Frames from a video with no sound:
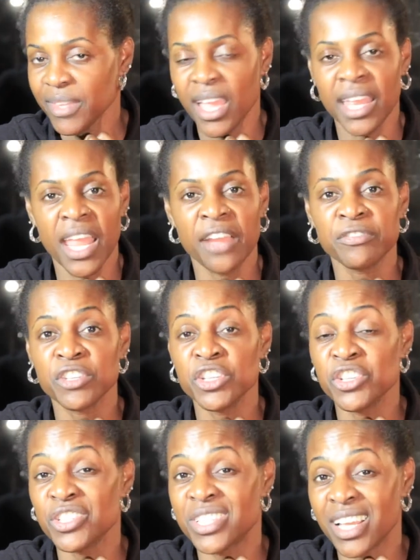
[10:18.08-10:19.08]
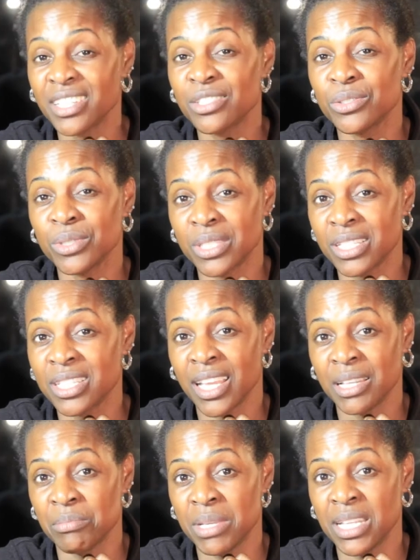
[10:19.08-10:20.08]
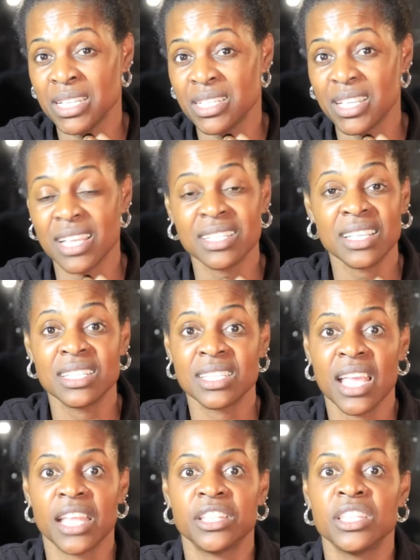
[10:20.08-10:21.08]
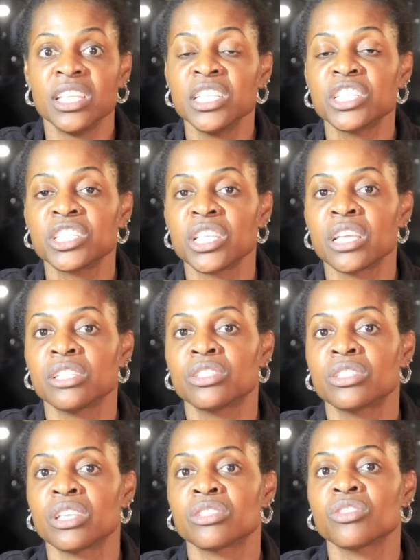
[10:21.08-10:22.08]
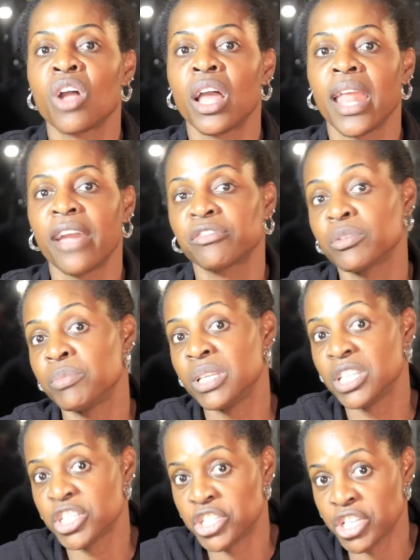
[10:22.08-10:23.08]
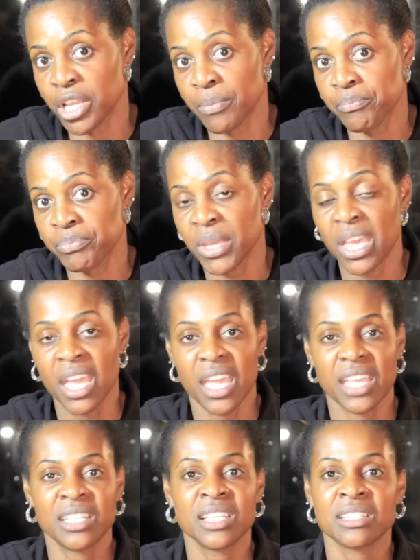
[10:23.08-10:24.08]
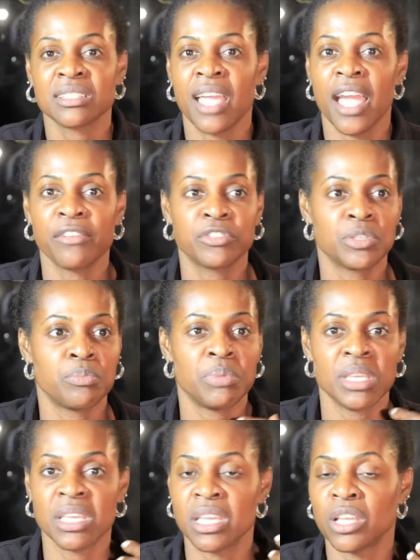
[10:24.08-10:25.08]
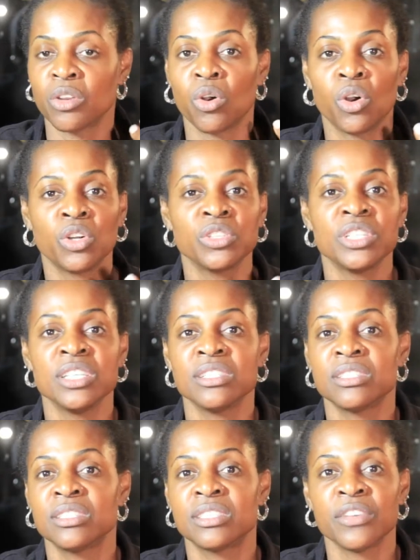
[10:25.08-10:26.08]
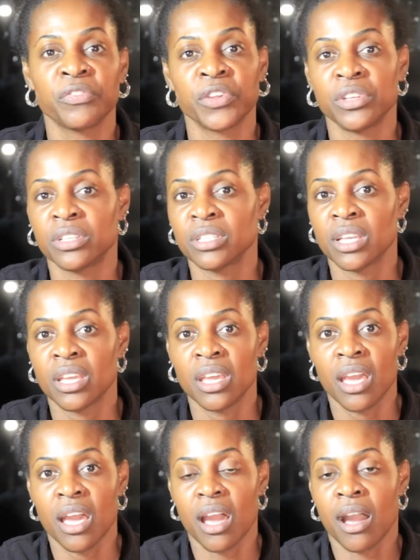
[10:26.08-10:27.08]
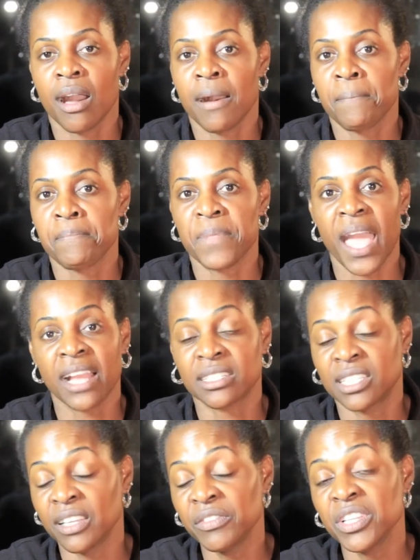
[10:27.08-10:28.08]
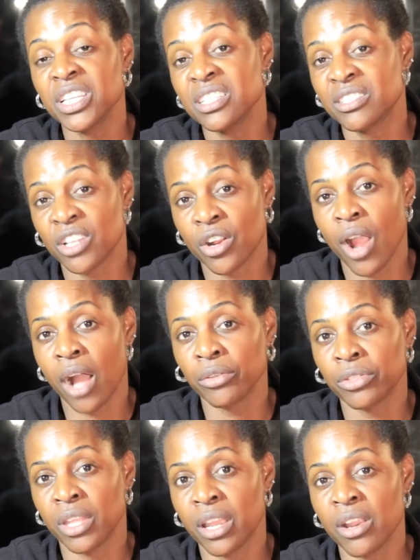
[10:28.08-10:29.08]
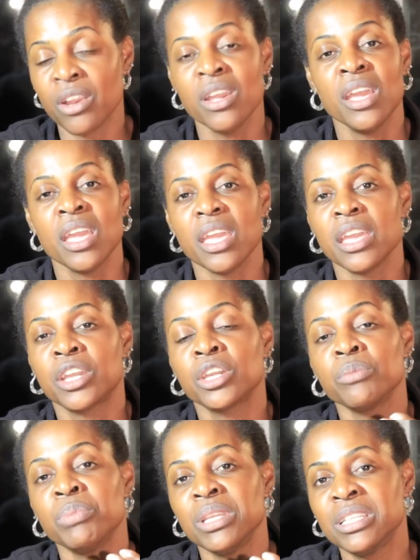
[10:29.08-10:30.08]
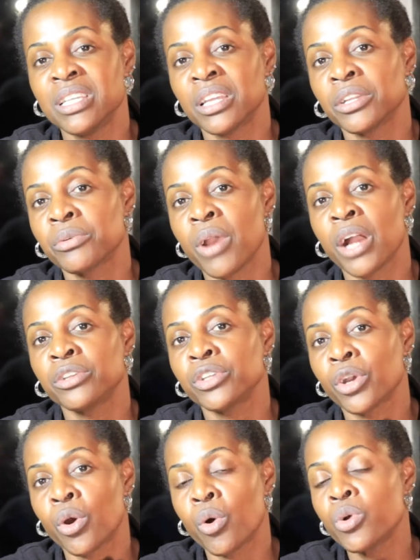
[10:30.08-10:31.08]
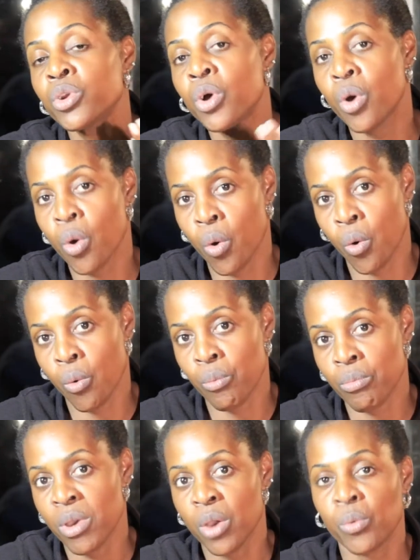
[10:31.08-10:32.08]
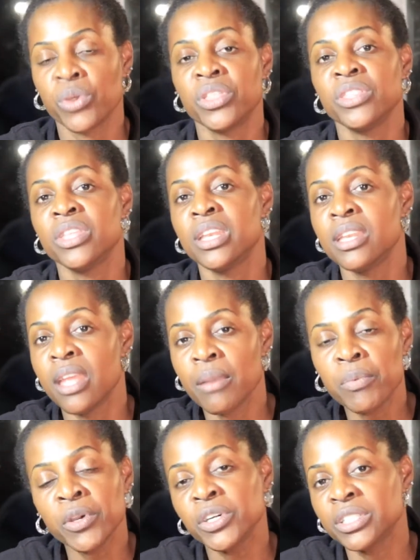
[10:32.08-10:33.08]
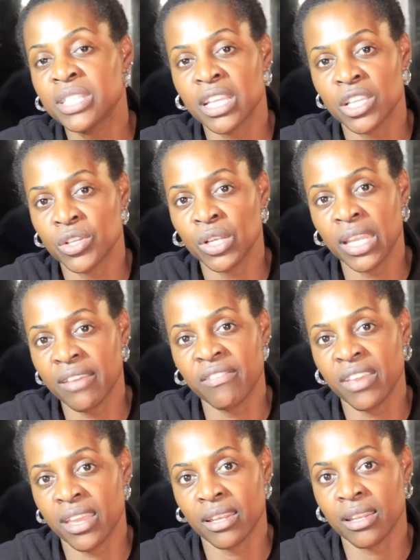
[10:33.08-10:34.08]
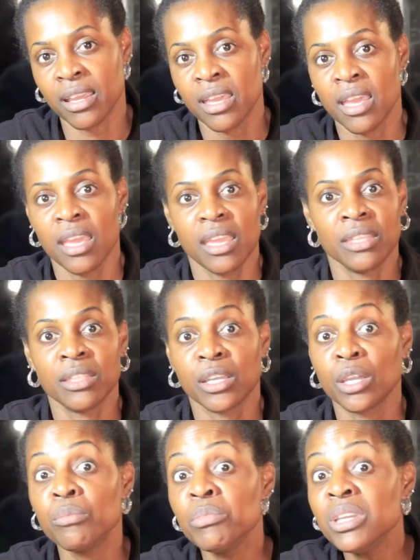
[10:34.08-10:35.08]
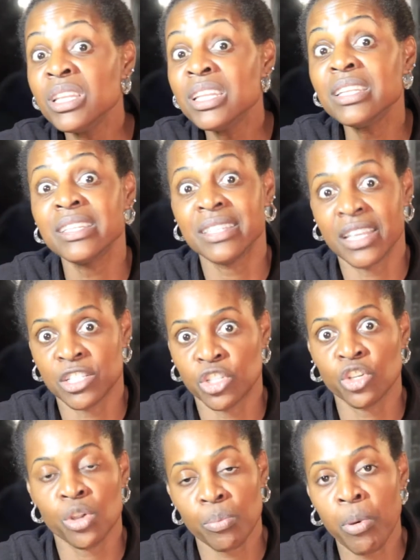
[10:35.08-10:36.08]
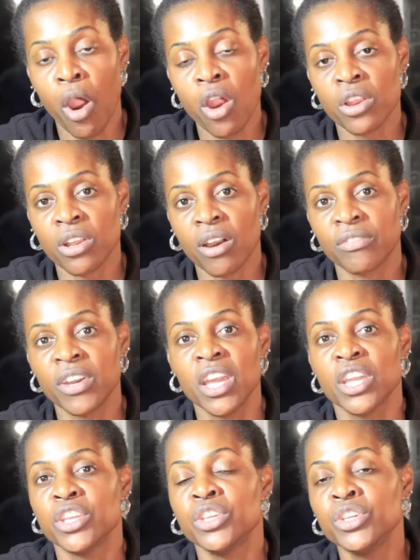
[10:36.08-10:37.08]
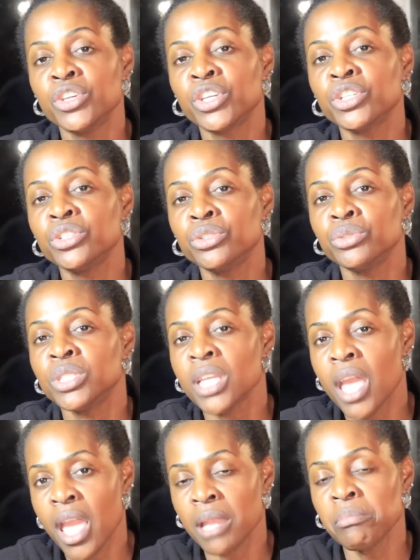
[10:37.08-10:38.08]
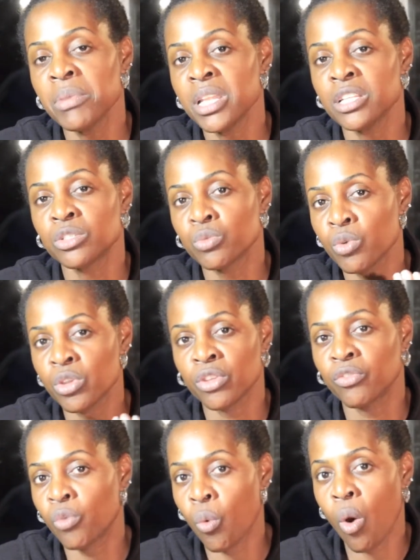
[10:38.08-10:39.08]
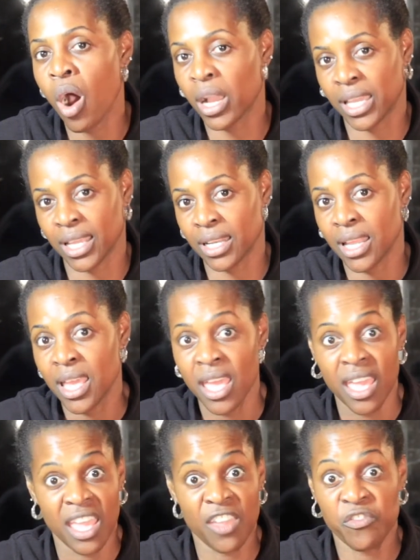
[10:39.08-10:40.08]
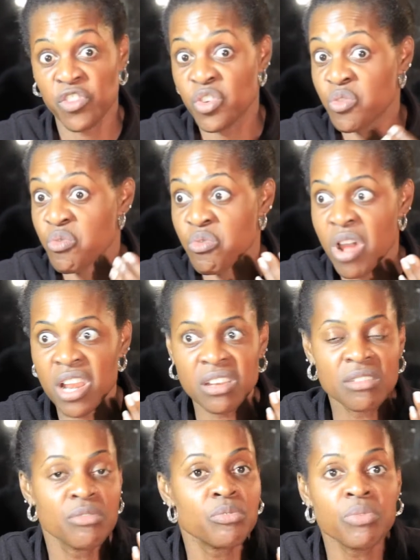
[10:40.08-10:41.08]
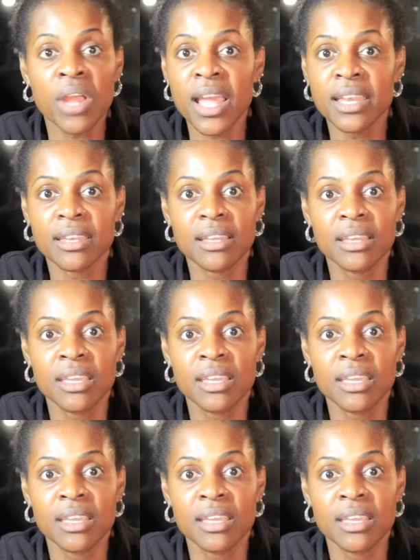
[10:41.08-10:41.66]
And after you're done doing the 10 minutes, as I said, these things does not have to be in a gym. It doesn't have to be in all these different activities that are out there. It could be done around your own home, within the neighborhood that you live in the community that you're a part of. You can do 10 minutes worth of walking. If you run.